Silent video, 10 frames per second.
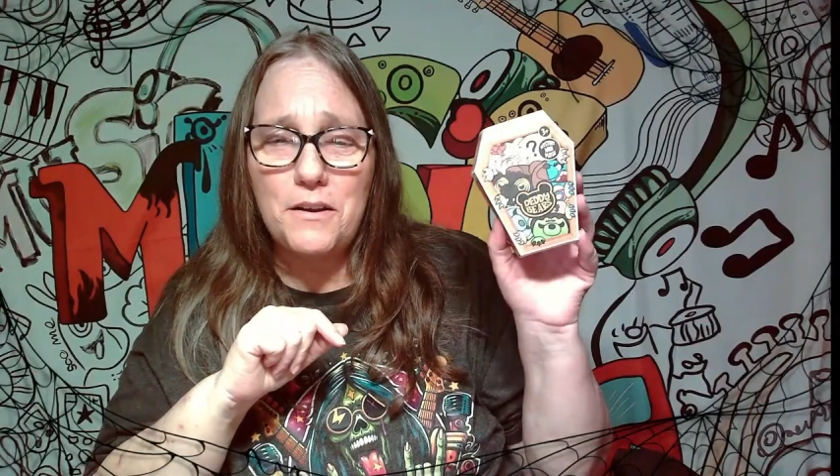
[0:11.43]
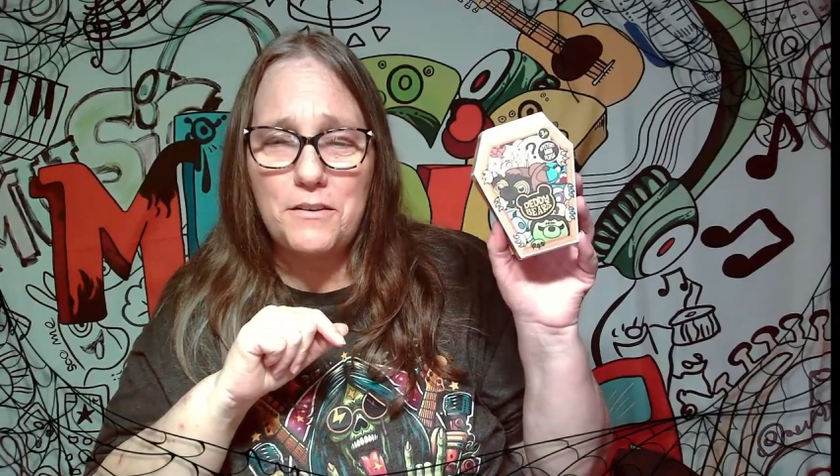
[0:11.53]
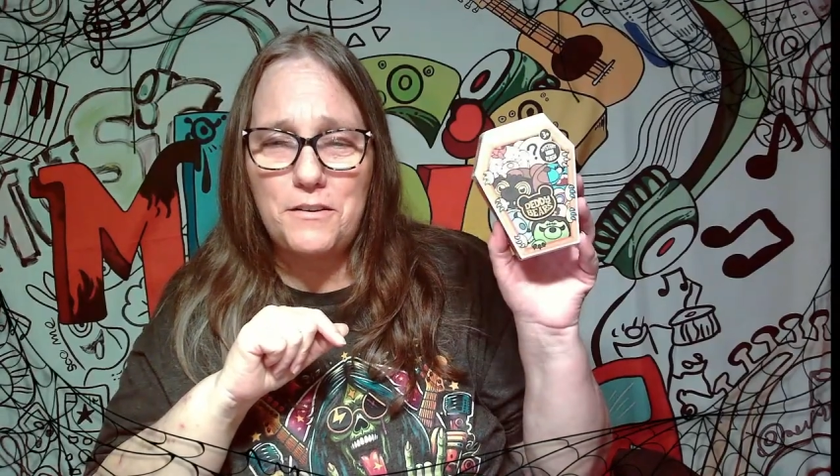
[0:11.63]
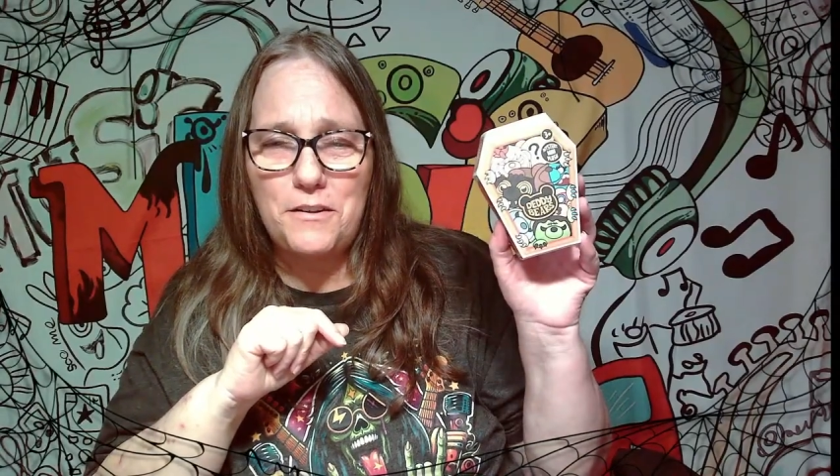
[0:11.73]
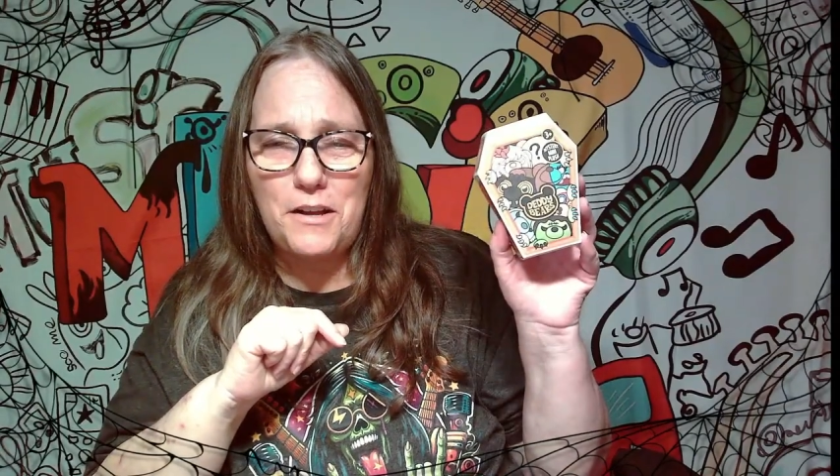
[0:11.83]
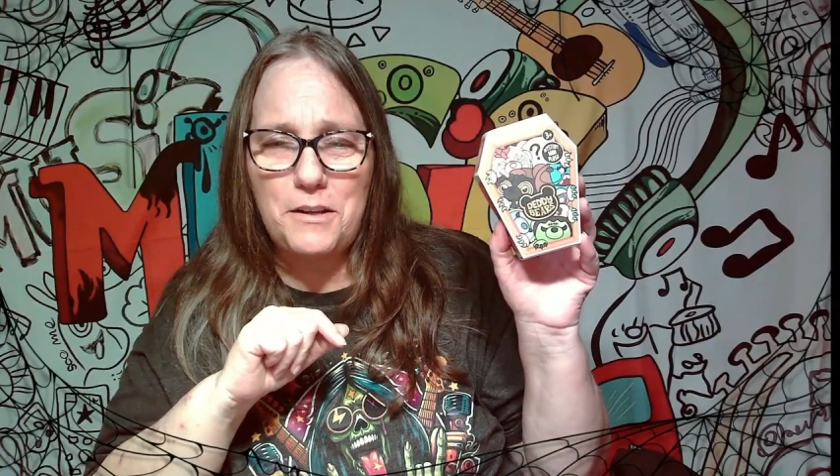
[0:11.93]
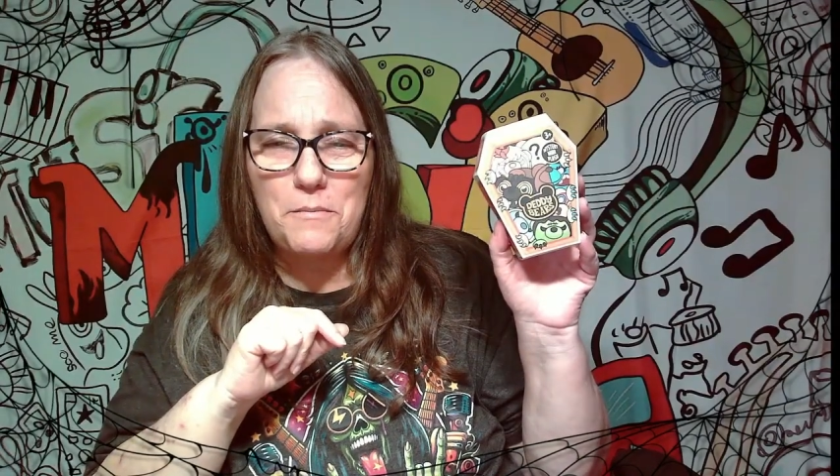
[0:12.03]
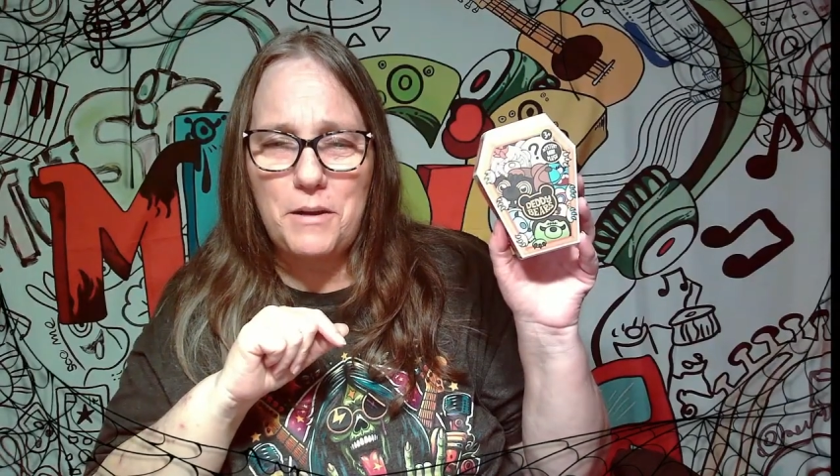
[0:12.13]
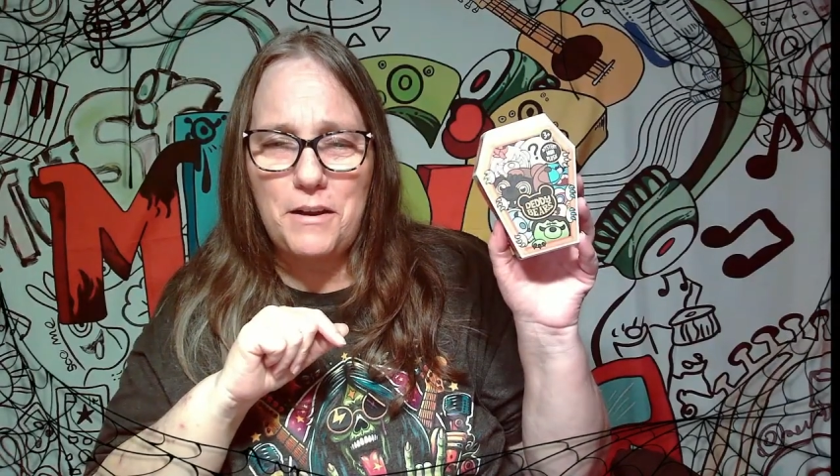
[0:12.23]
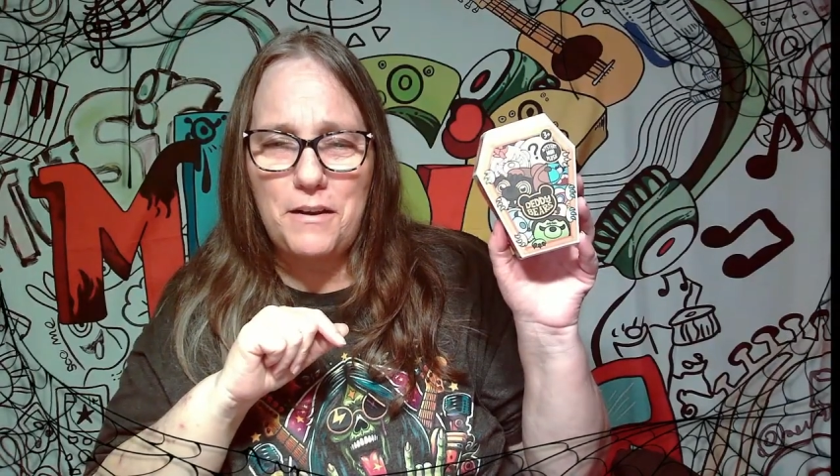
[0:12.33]
Deddy
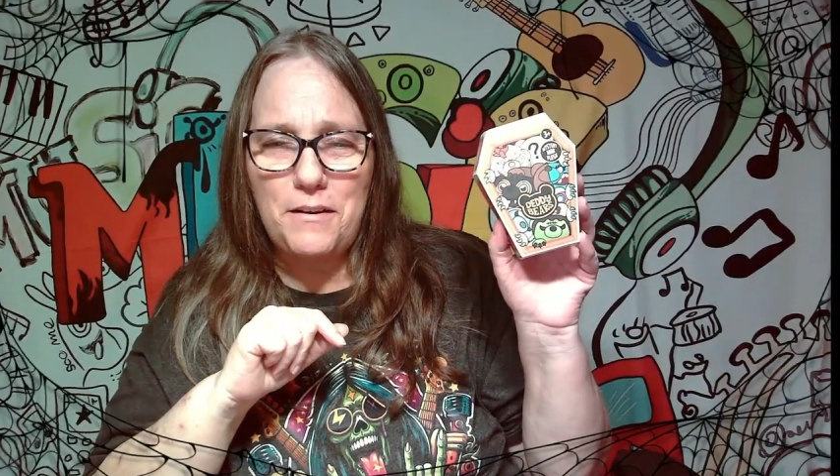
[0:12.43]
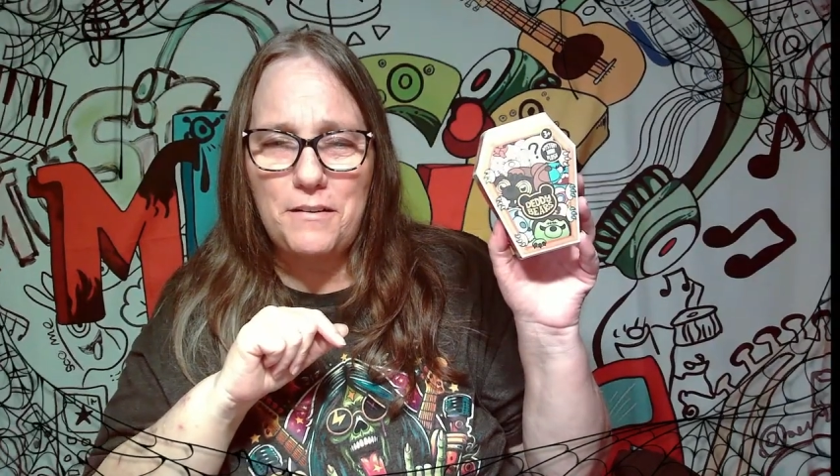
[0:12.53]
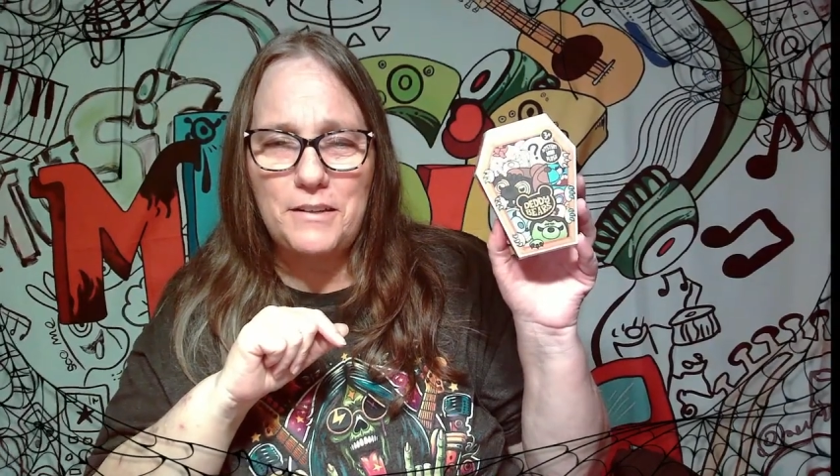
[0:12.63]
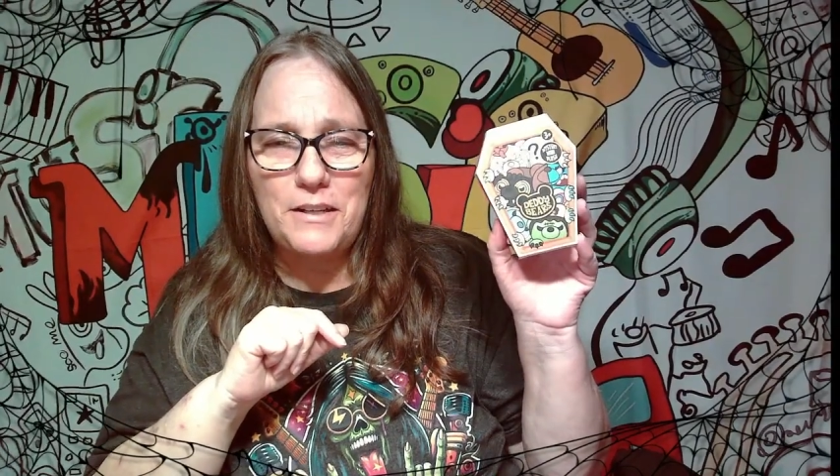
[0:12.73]
Bear.